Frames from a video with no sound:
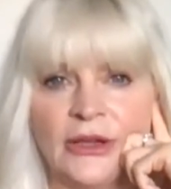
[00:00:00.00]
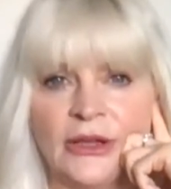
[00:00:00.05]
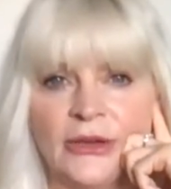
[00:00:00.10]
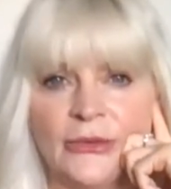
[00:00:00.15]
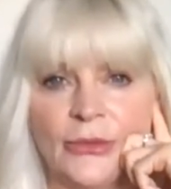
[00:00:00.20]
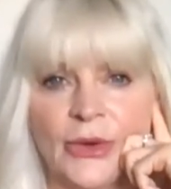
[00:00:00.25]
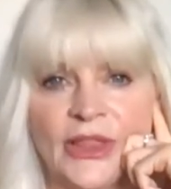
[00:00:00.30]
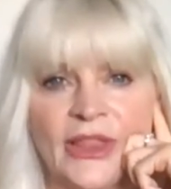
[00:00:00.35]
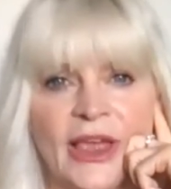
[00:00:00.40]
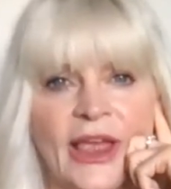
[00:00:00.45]

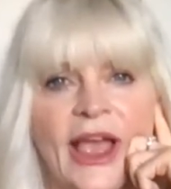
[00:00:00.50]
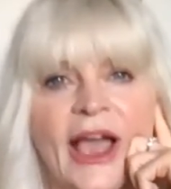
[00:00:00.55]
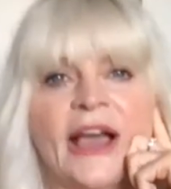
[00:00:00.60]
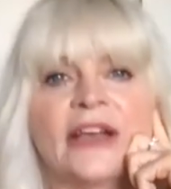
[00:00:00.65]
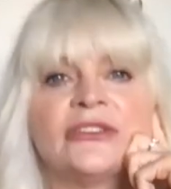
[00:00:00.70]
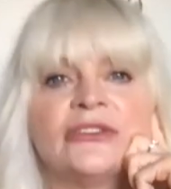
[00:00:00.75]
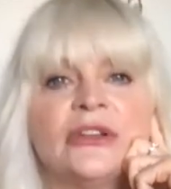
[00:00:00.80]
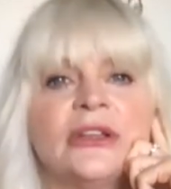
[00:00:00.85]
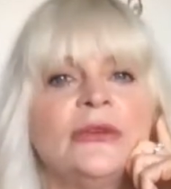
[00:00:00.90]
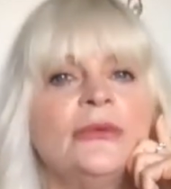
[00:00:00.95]
when they
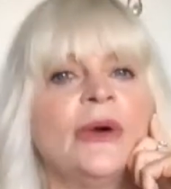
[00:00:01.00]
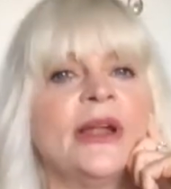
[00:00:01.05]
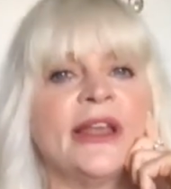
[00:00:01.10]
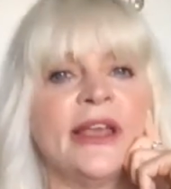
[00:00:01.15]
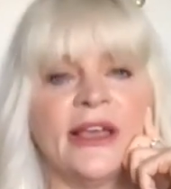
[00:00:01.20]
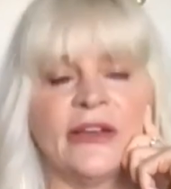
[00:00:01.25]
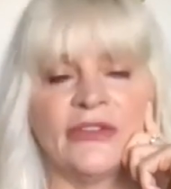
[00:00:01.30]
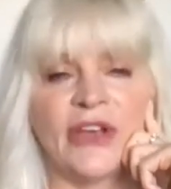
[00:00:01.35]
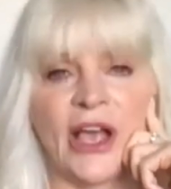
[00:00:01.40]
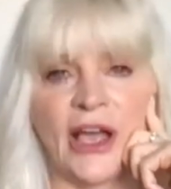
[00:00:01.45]
actually want to
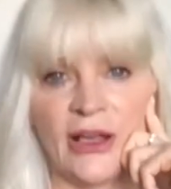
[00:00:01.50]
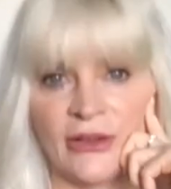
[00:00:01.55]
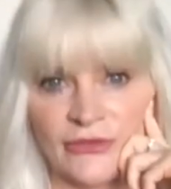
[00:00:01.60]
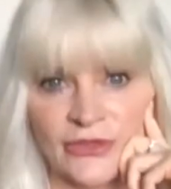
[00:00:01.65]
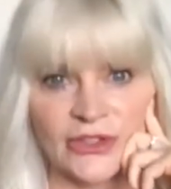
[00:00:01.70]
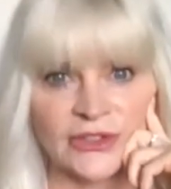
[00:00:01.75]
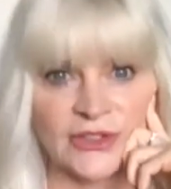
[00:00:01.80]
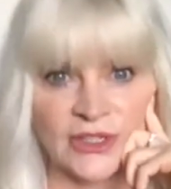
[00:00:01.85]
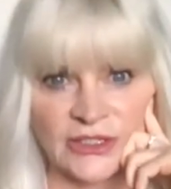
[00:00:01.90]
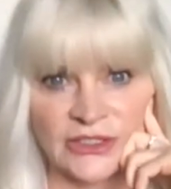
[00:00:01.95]
have
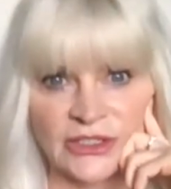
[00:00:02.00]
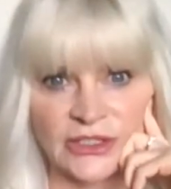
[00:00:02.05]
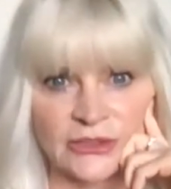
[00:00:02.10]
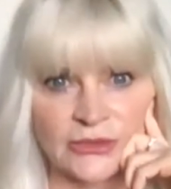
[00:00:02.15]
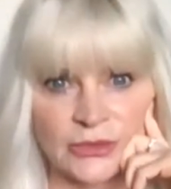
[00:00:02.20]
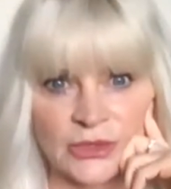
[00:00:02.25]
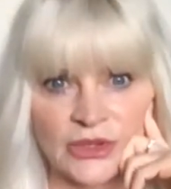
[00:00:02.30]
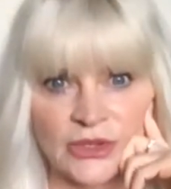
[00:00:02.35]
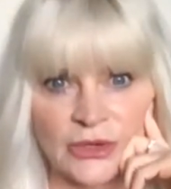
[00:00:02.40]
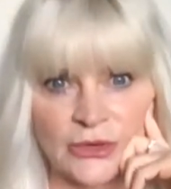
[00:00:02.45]
conversations
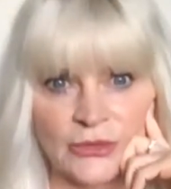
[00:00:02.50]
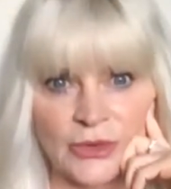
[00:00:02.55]
with you,